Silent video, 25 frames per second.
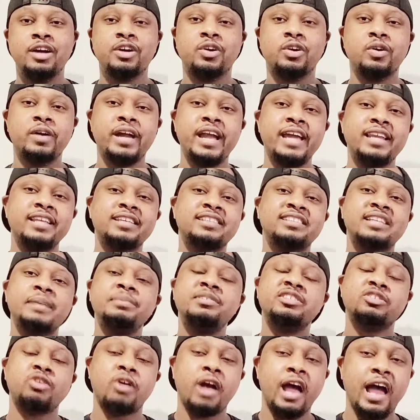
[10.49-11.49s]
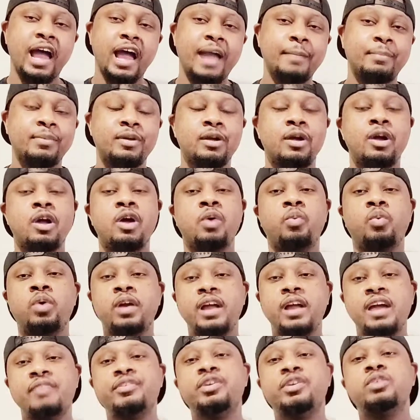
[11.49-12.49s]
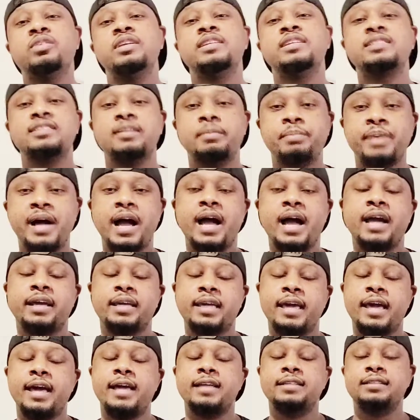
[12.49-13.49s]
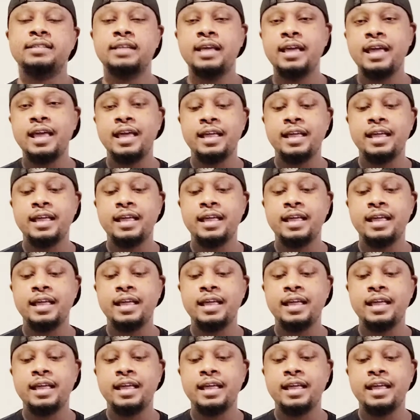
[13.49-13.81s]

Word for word: Go ahead and subscribe wherever you listen to podcasts.